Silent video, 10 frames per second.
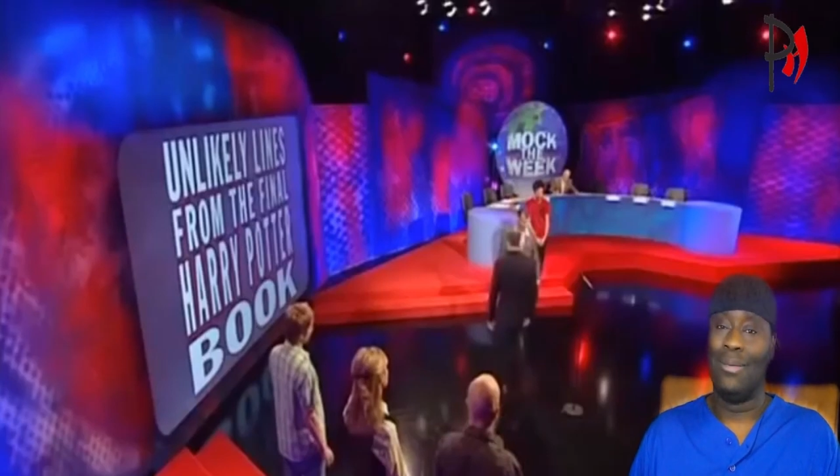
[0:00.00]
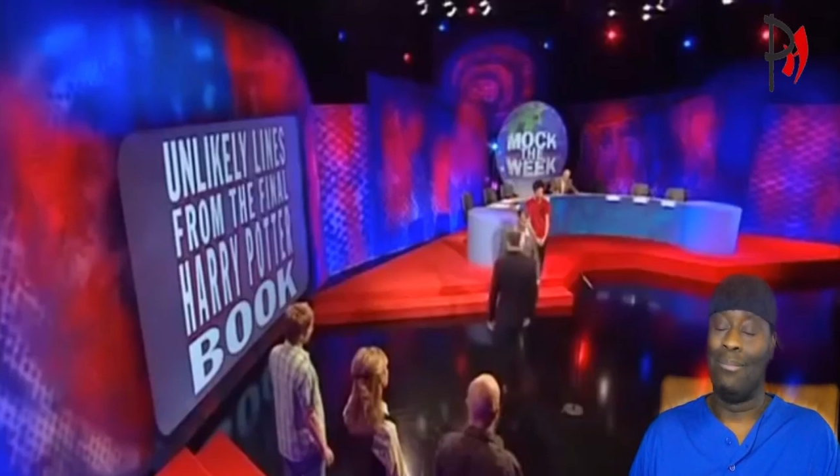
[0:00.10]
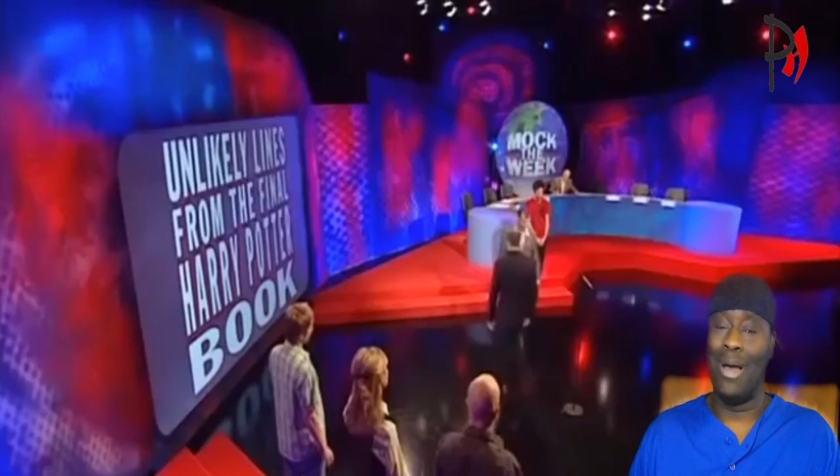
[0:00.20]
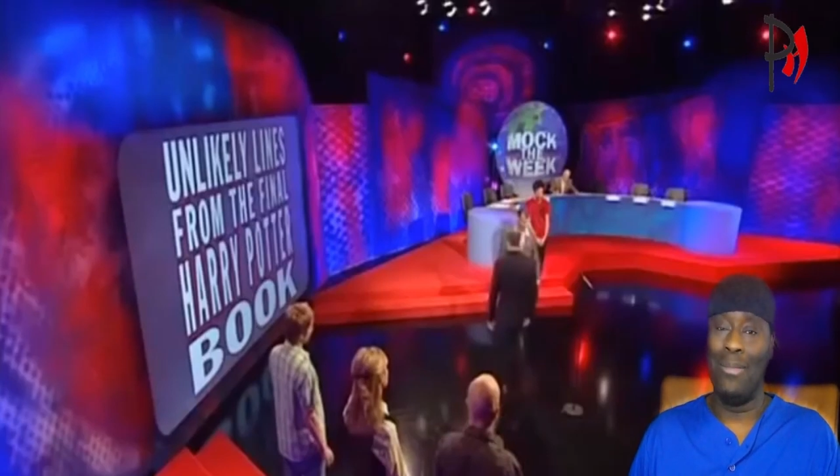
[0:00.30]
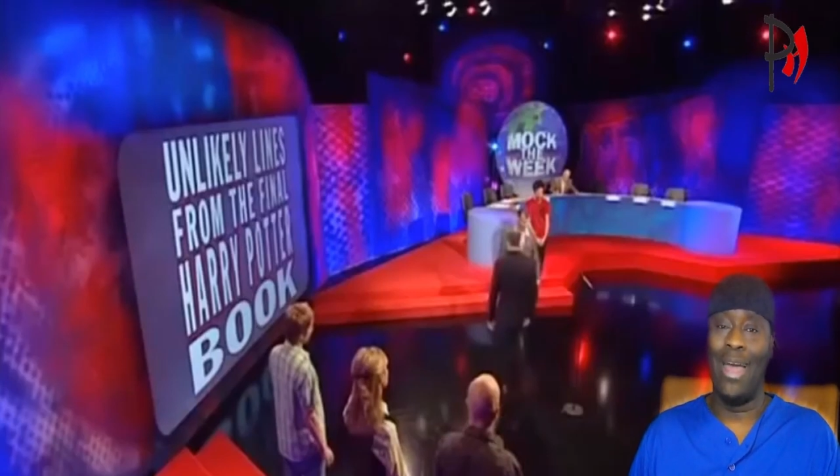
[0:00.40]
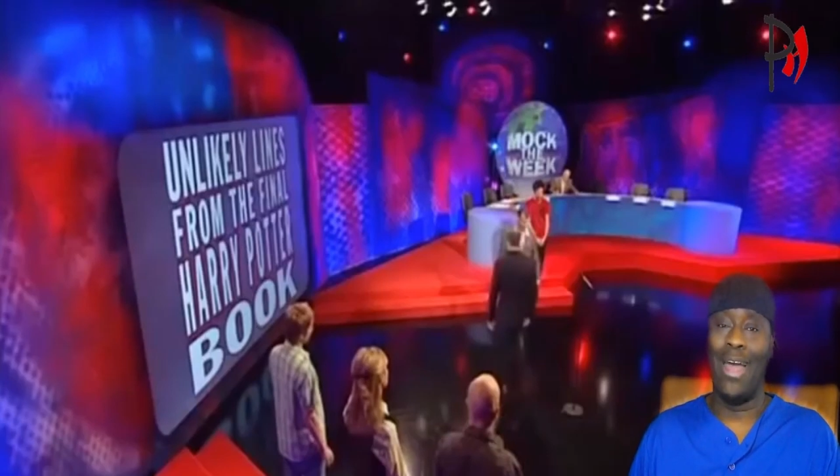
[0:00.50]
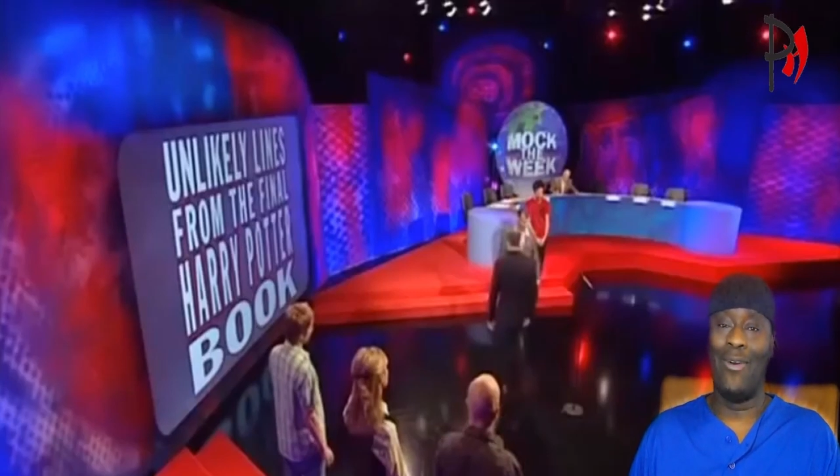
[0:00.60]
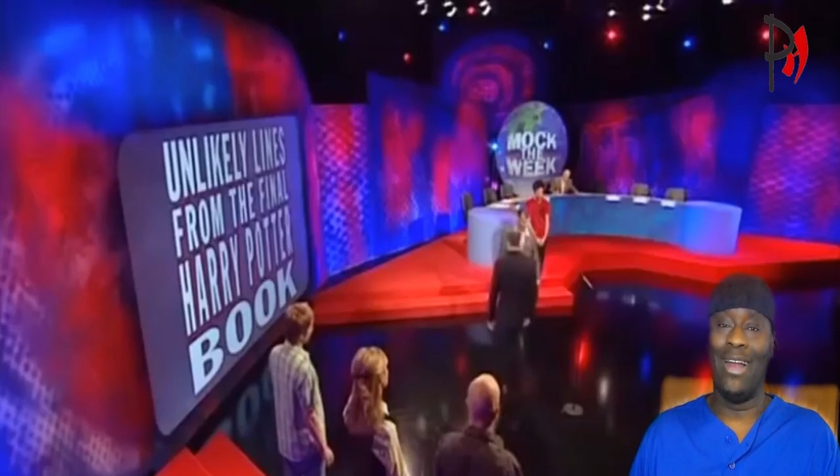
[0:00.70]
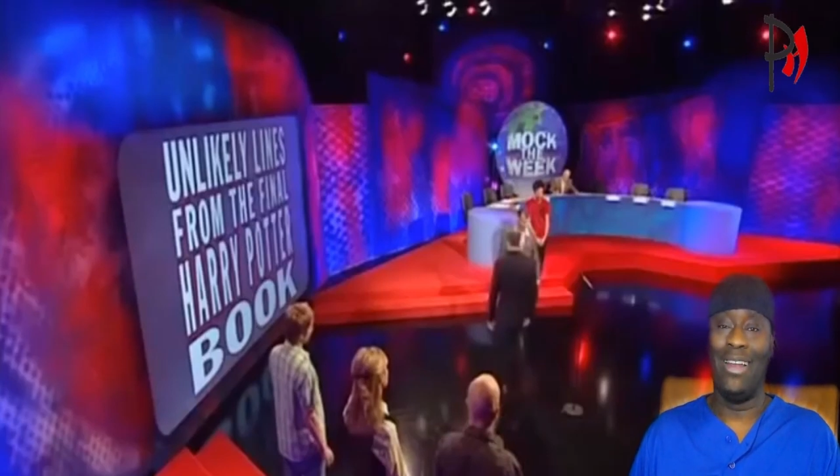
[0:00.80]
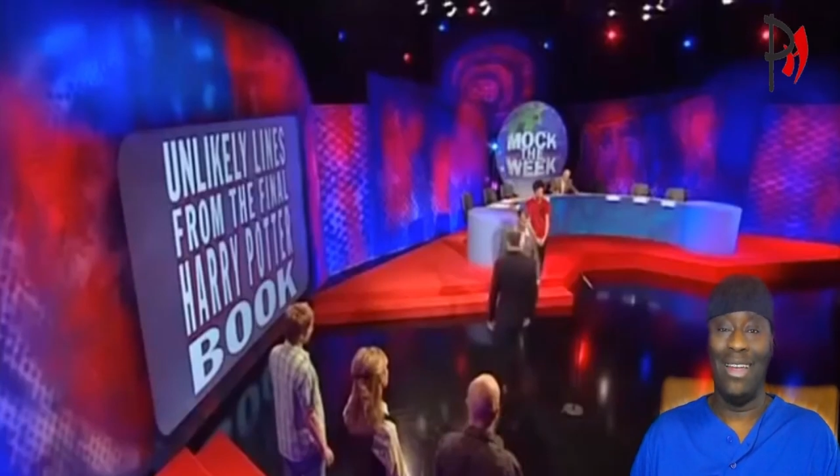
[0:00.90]
My man
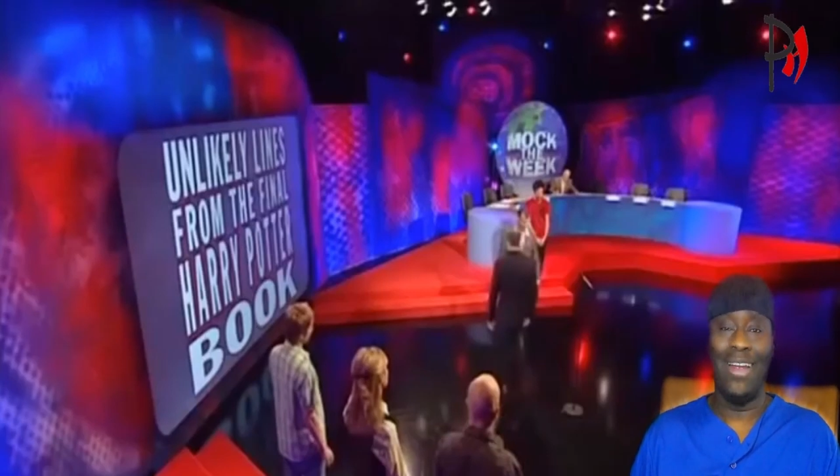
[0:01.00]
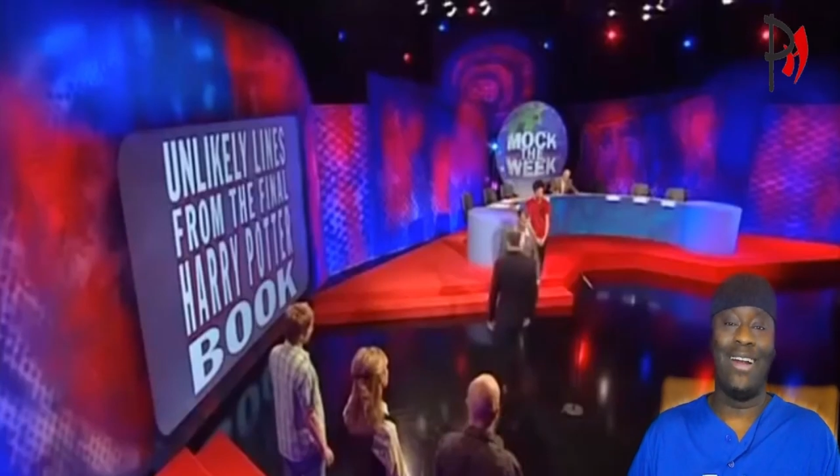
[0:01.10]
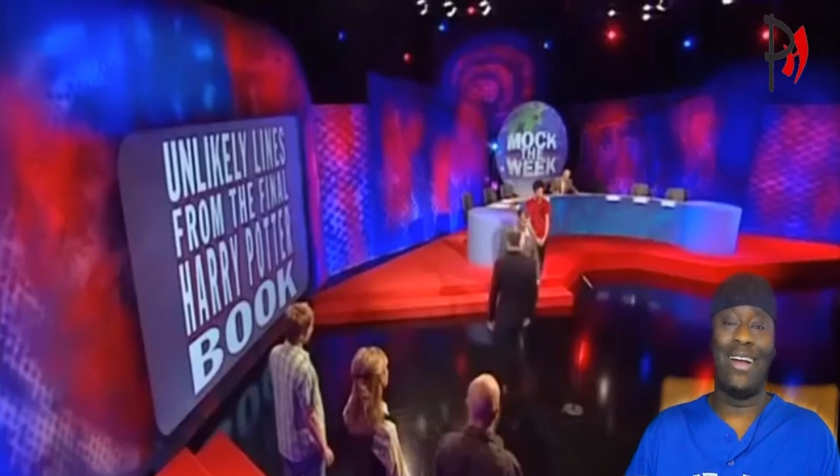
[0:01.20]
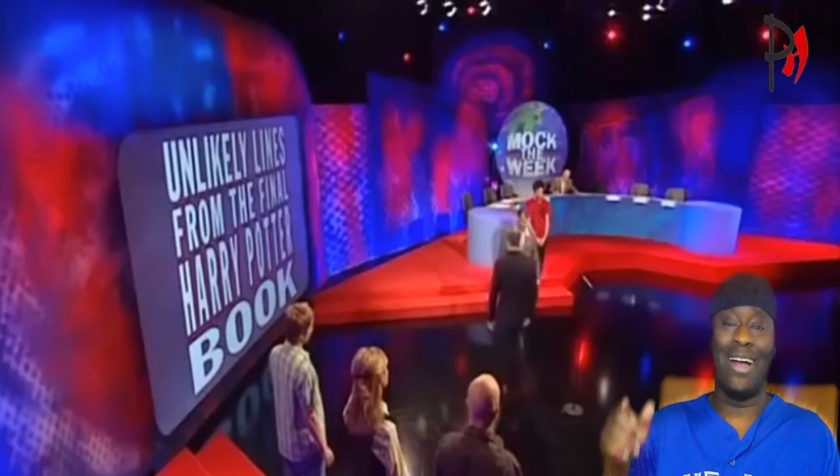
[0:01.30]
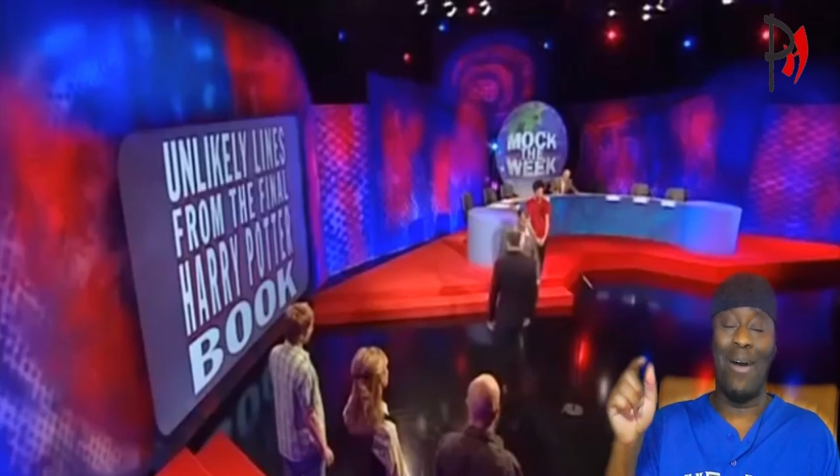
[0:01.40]
right here,